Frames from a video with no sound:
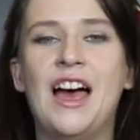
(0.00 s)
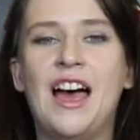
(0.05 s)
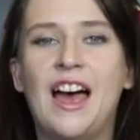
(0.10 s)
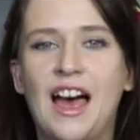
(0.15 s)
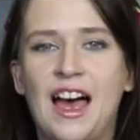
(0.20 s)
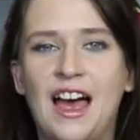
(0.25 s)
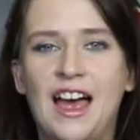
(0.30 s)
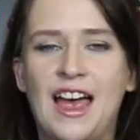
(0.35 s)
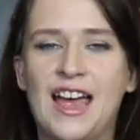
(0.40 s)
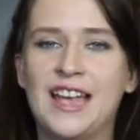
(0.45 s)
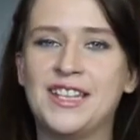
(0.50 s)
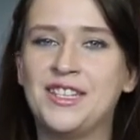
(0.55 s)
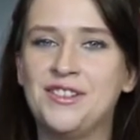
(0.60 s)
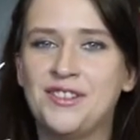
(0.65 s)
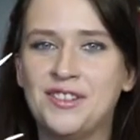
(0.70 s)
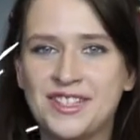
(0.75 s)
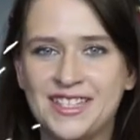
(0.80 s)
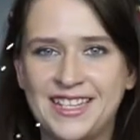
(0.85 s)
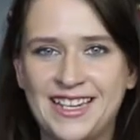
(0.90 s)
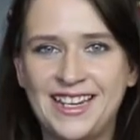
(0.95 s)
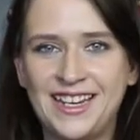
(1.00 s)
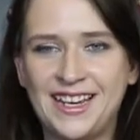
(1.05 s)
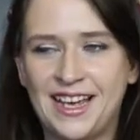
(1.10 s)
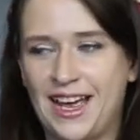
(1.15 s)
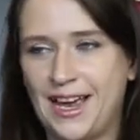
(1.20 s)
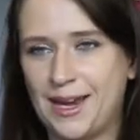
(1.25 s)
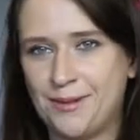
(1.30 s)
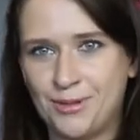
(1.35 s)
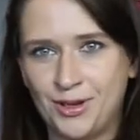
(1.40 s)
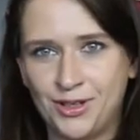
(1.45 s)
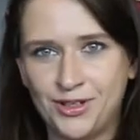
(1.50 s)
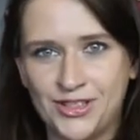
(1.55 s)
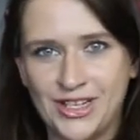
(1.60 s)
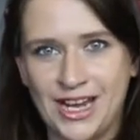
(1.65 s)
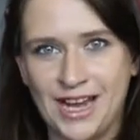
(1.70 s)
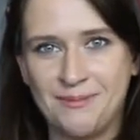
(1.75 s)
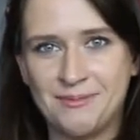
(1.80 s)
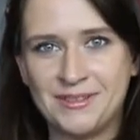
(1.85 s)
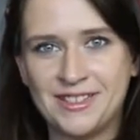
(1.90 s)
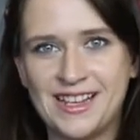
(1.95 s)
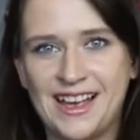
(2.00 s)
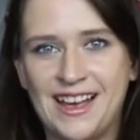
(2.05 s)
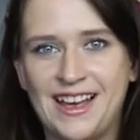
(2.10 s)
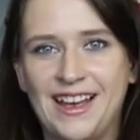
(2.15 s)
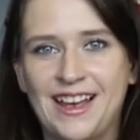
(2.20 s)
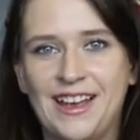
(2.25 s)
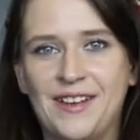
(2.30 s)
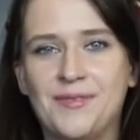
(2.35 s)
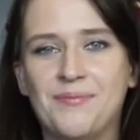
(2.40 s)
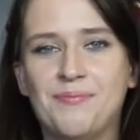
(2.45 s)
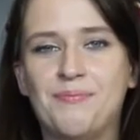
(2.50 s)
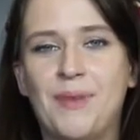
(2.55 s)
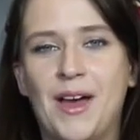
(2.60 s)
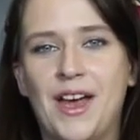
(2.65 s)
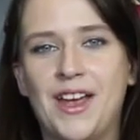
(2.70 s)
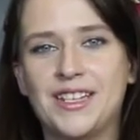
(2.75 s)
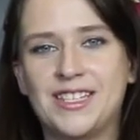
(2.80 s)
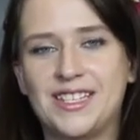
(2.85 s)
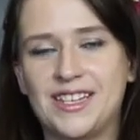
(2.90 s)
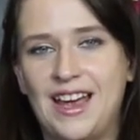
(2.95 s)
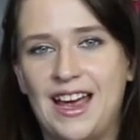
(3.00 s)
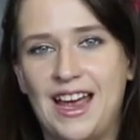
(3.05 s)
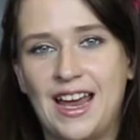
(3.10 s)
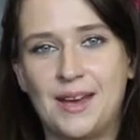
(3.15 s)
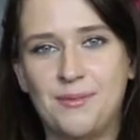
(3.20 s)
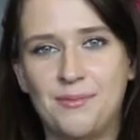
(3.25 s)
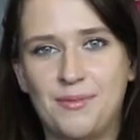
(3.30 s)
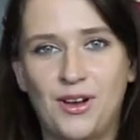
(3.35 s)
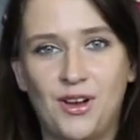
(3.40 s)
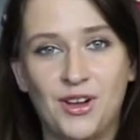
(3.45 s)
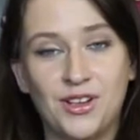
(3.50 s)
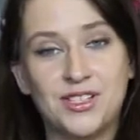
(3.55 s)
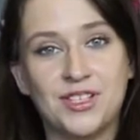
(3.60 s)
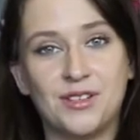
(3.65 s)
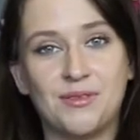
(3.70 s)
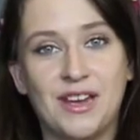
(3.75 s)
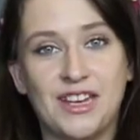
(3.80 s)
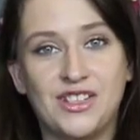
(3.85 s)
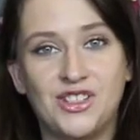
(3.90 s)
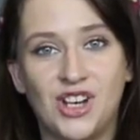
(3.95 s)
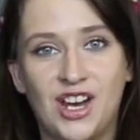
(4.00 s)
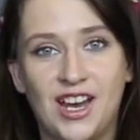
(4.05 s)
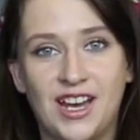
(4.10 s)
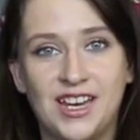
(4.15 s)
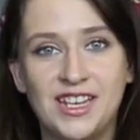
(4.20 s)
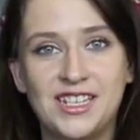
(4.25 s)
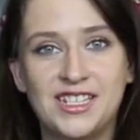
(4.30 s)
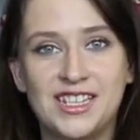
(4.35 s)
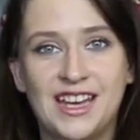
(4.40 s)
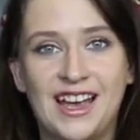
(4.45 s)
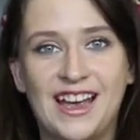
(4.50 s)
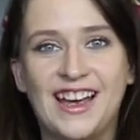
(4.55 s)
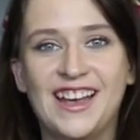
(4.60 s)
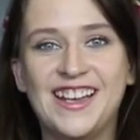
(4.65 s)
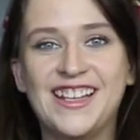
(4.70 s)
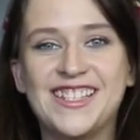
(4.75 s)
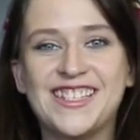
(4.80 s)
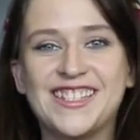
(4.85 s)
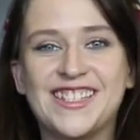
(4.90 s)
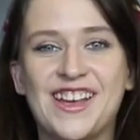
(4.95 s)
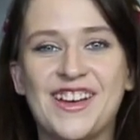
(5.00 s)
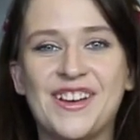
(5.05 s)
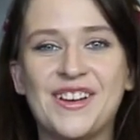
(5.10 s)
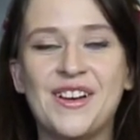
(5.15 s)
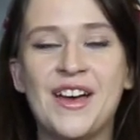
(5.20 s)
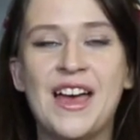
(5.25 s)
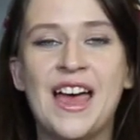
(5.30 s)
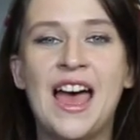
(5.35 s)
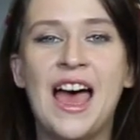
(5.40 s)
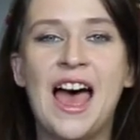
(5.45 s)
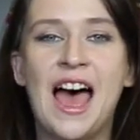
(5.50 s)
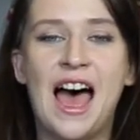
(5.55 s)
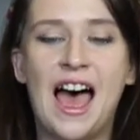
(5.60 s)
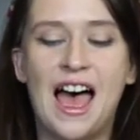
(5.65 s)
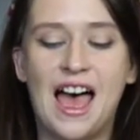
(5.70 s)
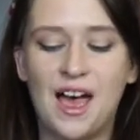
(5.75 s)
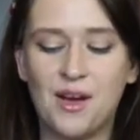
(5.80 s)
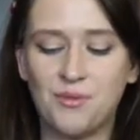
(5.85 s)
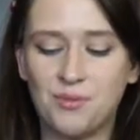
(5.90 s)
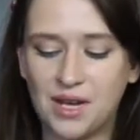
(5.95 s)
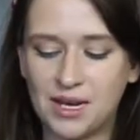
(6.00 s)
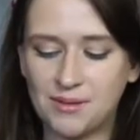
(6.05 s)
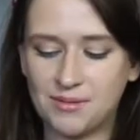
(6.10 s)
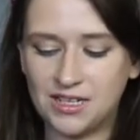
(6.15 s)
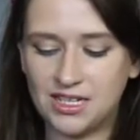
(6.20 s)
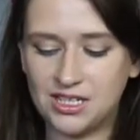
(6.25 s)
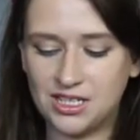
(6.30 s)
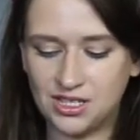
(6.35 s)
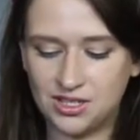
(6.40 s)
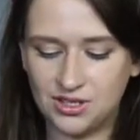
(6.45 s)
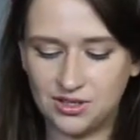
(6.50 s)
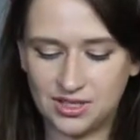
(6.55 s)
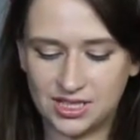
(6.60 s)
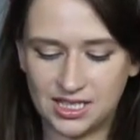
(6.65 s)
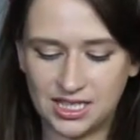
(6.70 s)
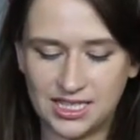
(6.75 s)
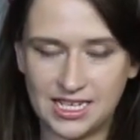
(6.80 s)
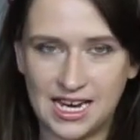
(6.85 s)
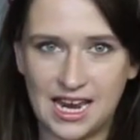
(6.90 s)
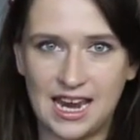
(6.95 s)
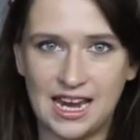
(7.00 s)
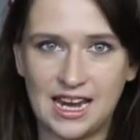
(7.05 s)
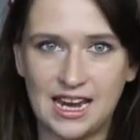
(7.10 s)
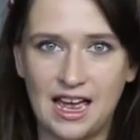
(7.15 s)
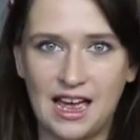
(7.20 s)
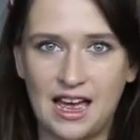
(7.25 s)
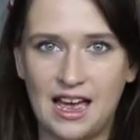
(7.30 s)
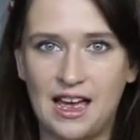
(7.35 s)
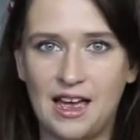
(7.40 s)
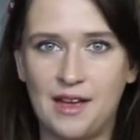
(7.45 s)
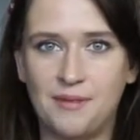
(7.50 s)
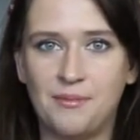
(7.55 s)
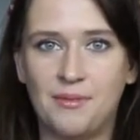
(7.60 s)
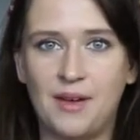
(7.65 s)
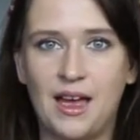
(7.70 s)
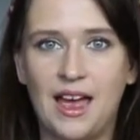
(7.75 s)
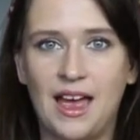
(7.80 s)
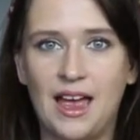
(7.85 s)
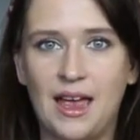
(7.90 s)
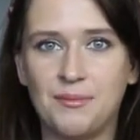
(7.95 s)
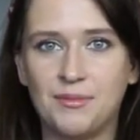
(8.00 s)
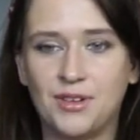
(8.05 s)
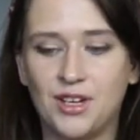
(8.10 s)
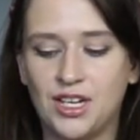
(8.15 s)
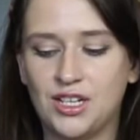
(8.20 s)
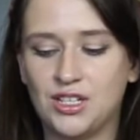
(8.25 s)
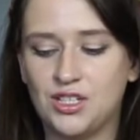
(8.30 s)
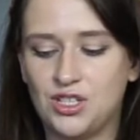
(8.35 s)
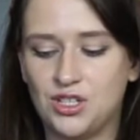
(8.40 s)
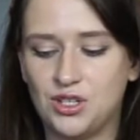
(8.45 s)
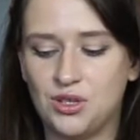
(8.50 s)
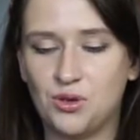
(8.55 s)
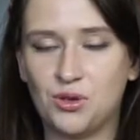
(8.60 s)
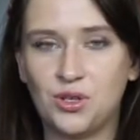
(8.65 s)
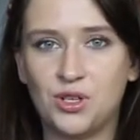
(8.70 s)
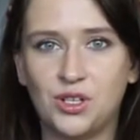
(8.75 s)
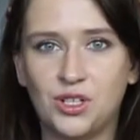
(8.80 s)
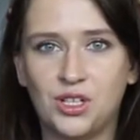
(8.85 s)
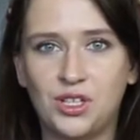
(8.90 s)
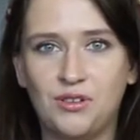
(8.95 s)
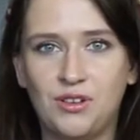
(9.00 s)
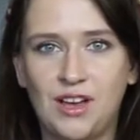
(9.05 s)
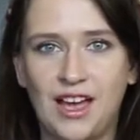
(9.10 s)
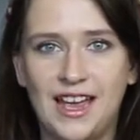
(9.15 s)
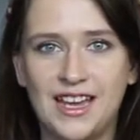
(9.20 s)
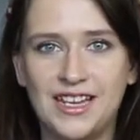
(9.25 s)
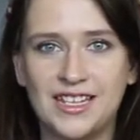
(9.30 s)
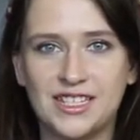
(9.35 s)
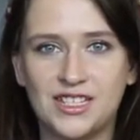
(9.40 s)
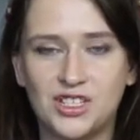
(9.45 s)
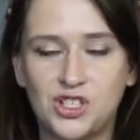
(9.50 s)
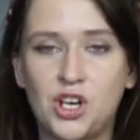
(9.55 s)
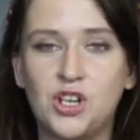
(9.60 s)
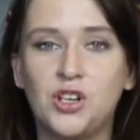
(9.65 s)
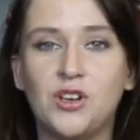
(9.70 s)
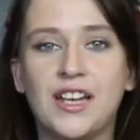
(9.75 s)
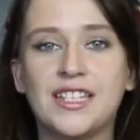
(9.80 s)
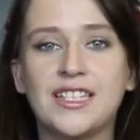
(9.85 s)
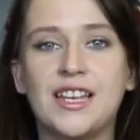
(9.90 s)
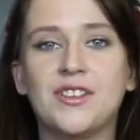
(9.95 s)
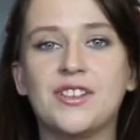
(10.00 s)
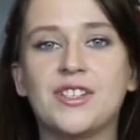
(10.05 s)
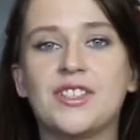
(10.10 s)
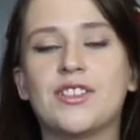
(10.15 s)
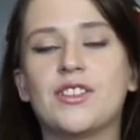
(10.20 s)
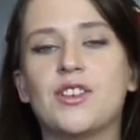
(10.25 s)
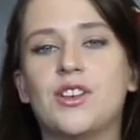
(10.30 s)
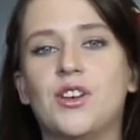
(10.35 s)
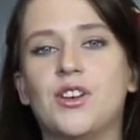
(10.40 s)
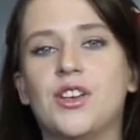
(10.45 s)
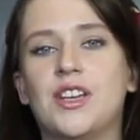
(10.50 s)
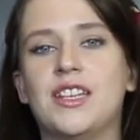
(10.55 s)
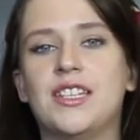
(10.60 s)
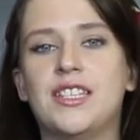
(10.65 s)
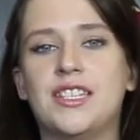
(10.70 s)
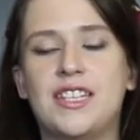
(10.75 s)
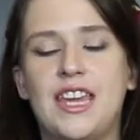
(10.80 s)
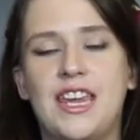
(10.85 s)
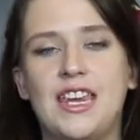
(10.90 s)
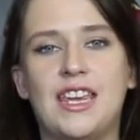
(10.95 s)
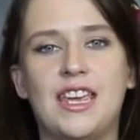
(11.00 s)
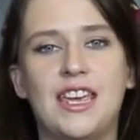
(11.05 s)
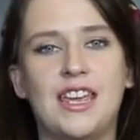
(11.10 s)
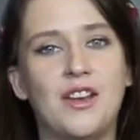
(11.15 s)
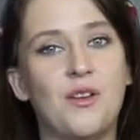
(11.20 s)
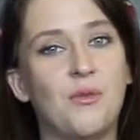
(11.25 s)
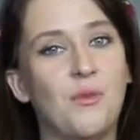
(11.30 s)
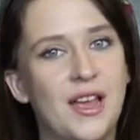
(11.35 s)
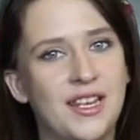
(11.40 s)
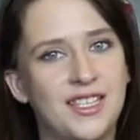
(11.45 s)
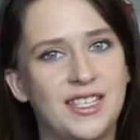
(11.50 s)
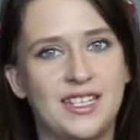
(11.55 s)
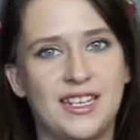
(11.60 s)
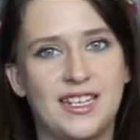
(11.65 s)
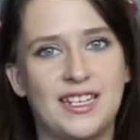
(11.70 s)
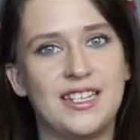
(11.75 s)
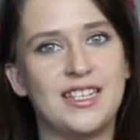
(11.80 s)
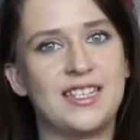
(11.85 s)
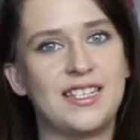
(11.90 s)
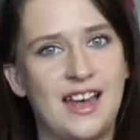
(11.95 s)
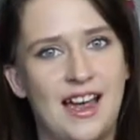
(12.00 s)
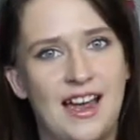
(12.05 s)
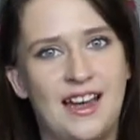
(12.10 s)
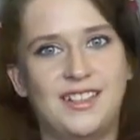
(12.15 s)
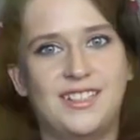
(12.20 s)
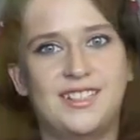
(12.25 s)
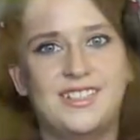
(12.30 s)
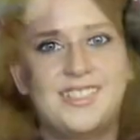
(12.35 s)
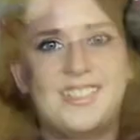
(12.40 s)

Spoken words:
As you can see, I am not James, but I am also a giant. So what I'm going to do today, I'm going to show you guys how to cook a steak in Western style.